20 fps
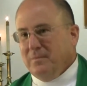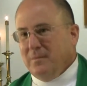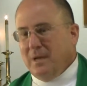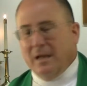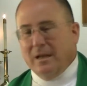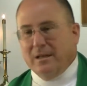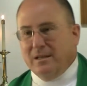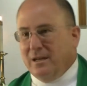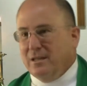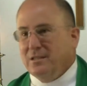
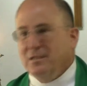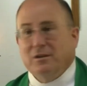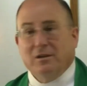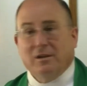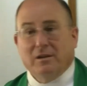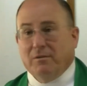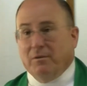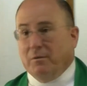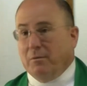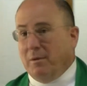and
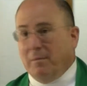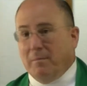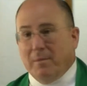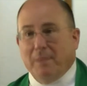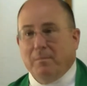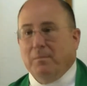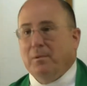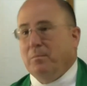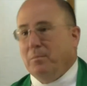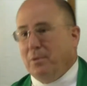doesn't even
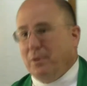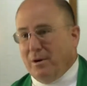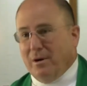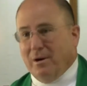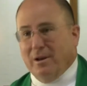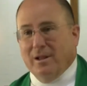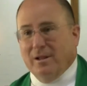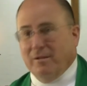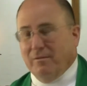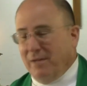remember
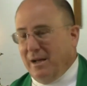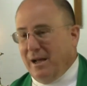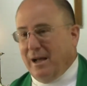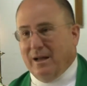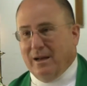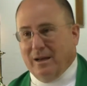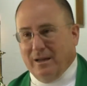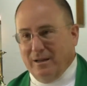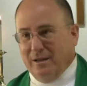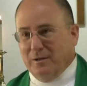part of the
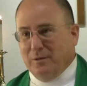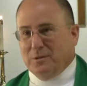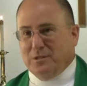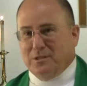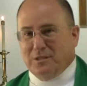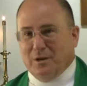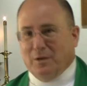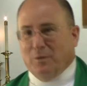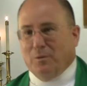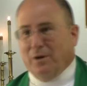valley. He
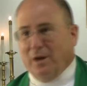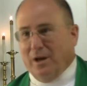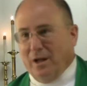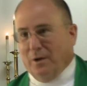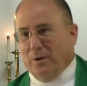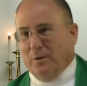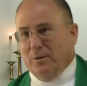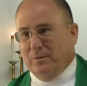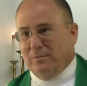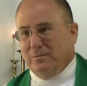was so
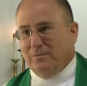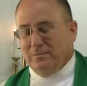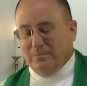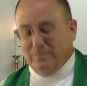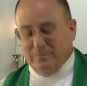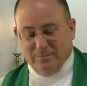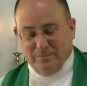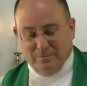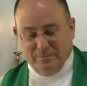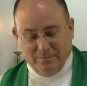low.
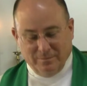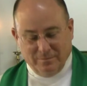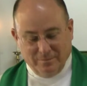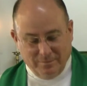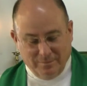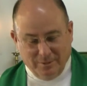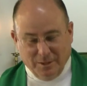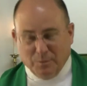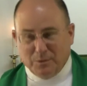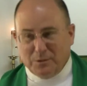
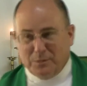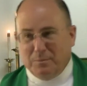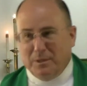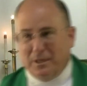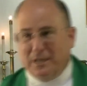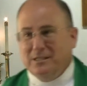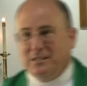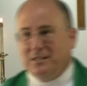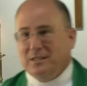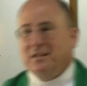He was
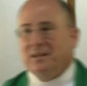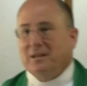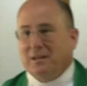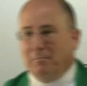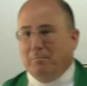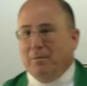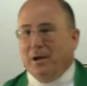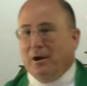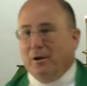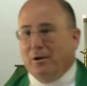
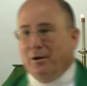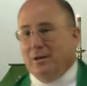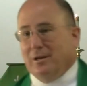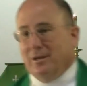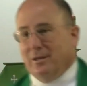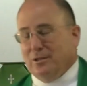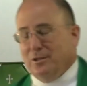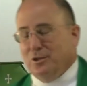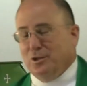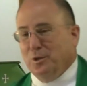basically buried
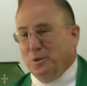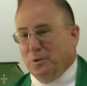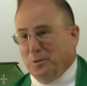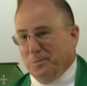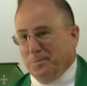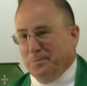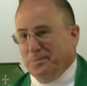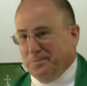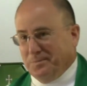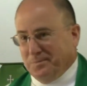in the
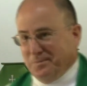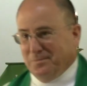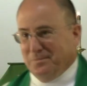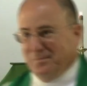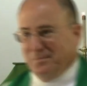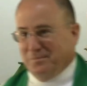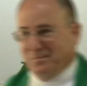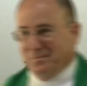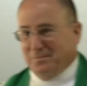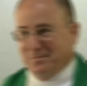tomb,
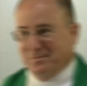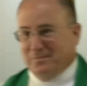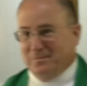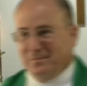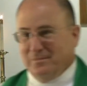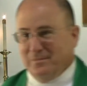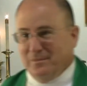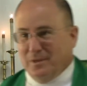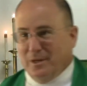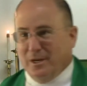
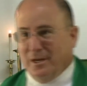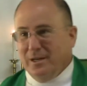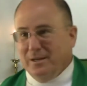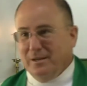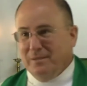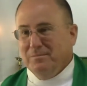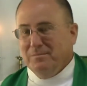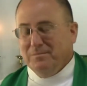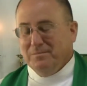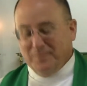
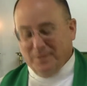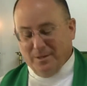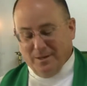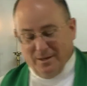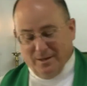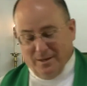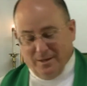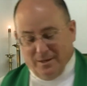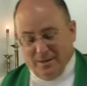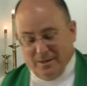right?
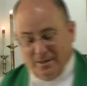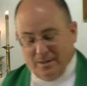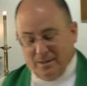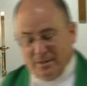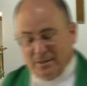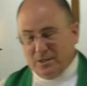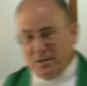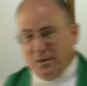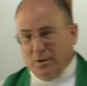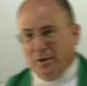
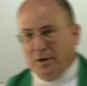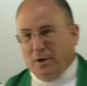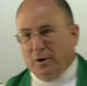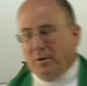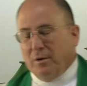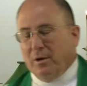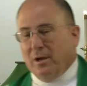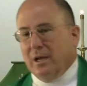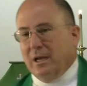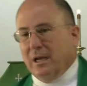So
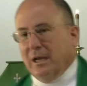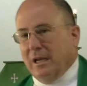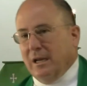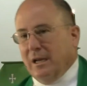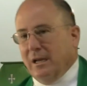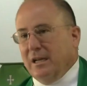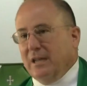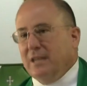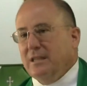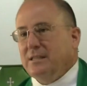
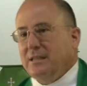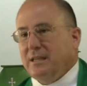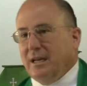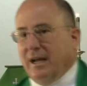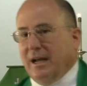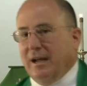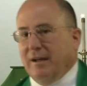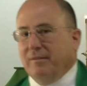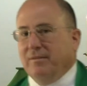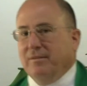in his
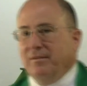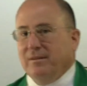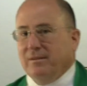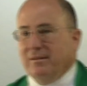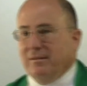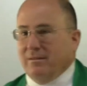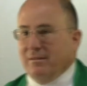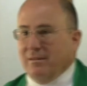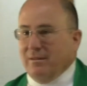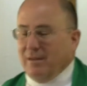life,
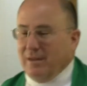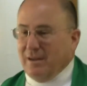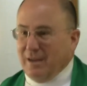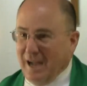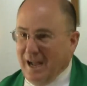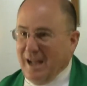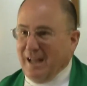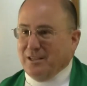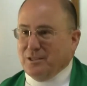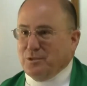
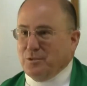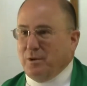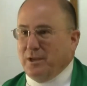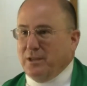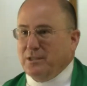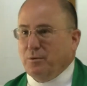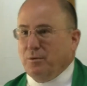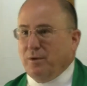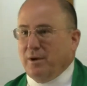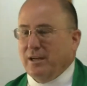God has
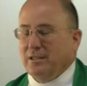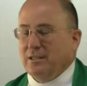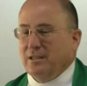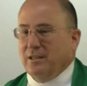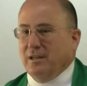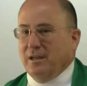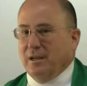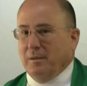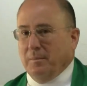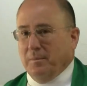
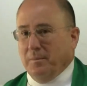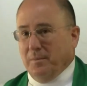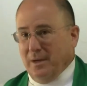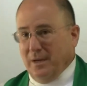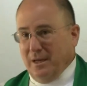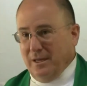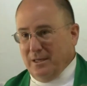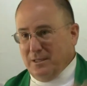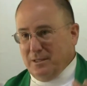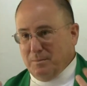resurrected him.
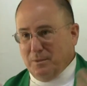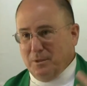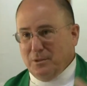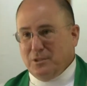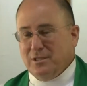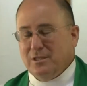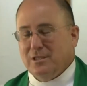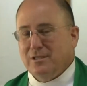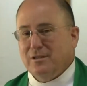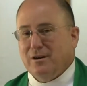And he's
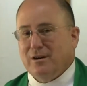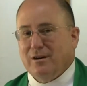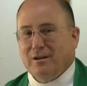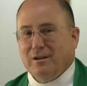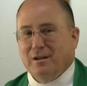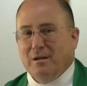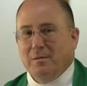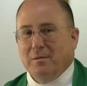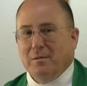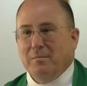supposed to
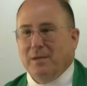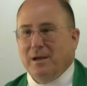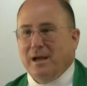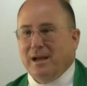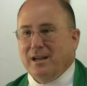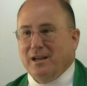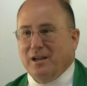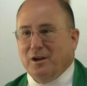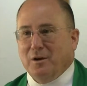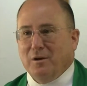start coming
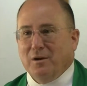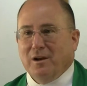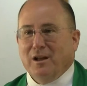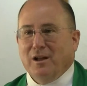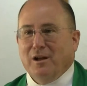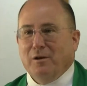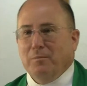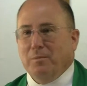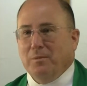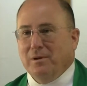back here and
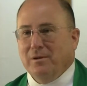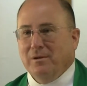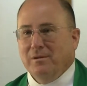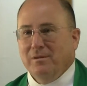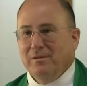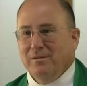helping